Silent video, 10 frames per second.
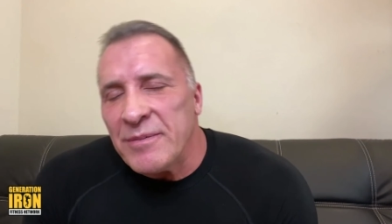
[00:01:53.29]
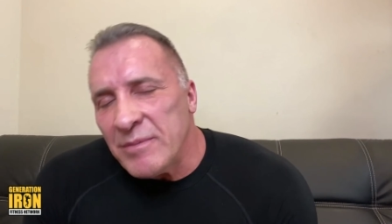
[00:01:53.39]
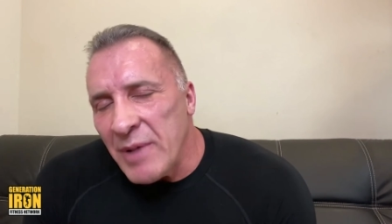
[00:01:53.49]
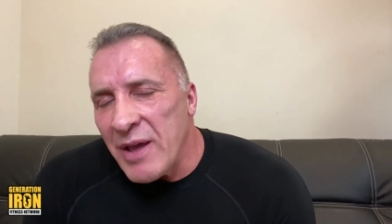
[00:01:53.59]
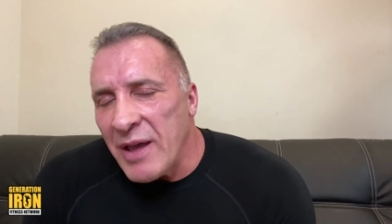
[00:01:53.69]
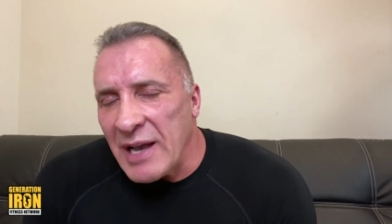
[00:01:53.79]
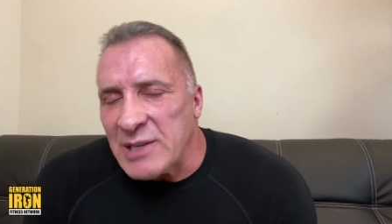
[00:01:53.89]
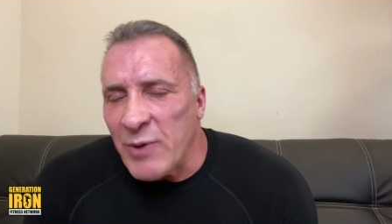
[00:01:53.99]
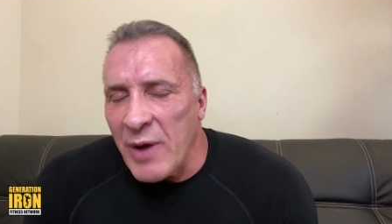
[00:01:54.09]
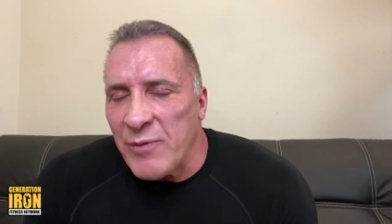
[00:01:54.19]
my
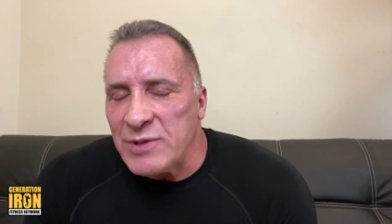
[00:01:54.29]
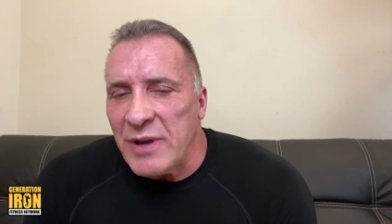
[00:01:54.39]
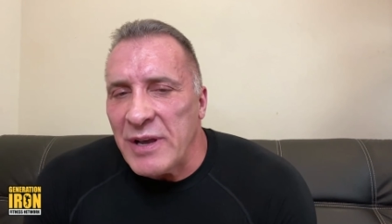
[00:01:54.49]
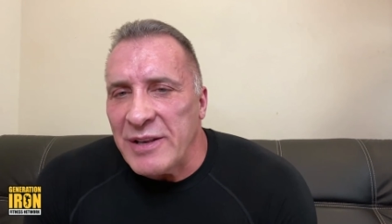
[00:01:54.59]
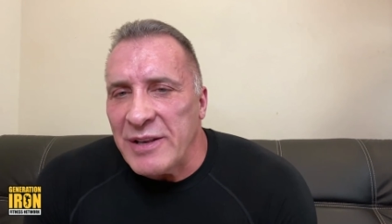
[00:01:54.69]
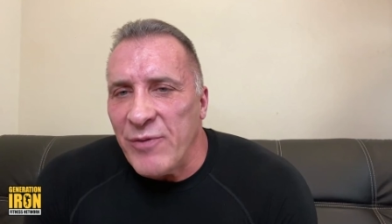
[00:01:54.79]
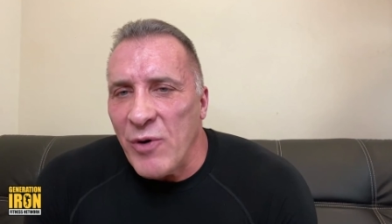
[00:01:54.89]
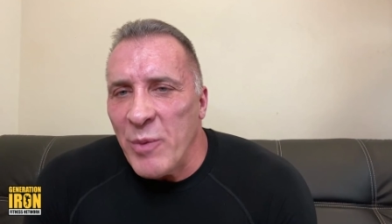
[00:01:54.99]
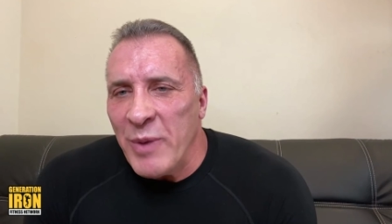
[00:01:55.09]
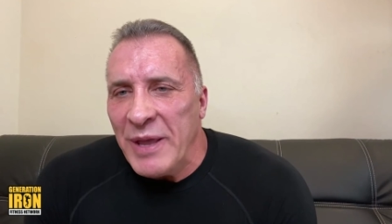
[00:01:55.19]
ex-wife was doing it
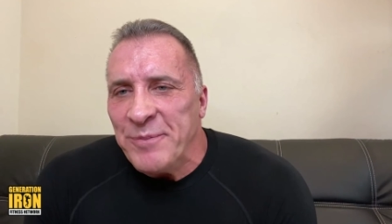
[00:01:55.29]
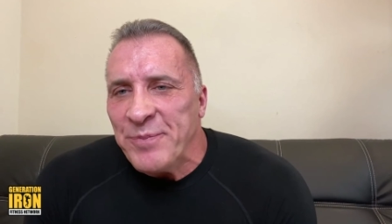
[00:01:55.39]
for me,